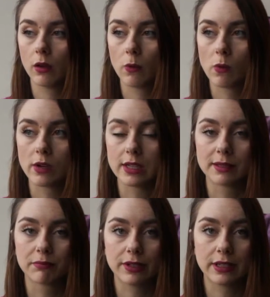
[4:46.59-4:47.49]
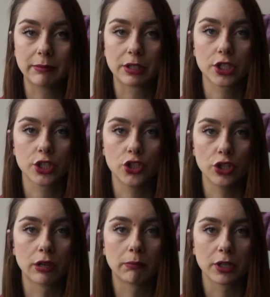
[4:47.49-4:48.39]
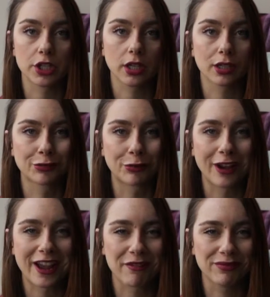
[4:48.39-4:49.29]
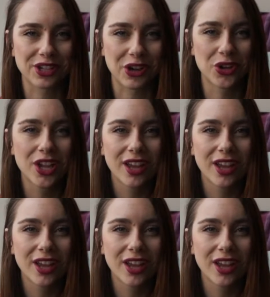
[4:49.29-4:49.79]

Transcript: what is pretty much a student budget is what I have. So